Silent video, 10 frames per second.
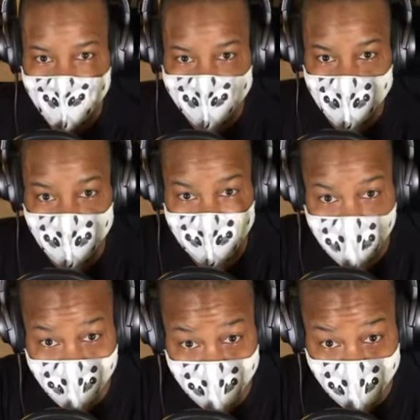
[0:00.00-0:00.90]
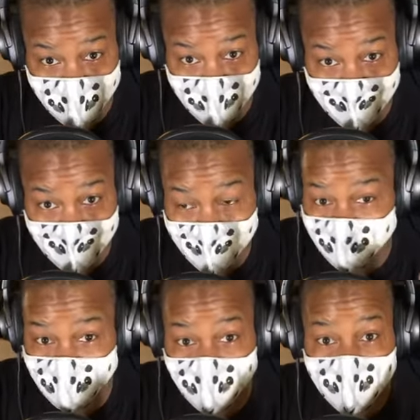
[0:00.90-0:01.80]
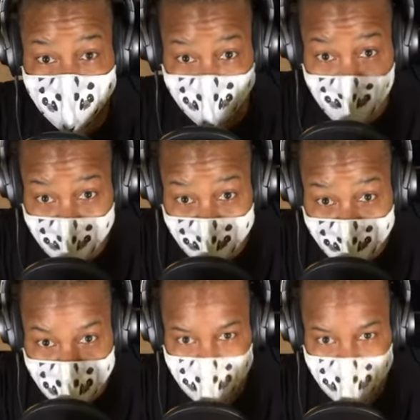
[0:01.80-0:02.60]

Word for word: that we hired, and she was Hmong,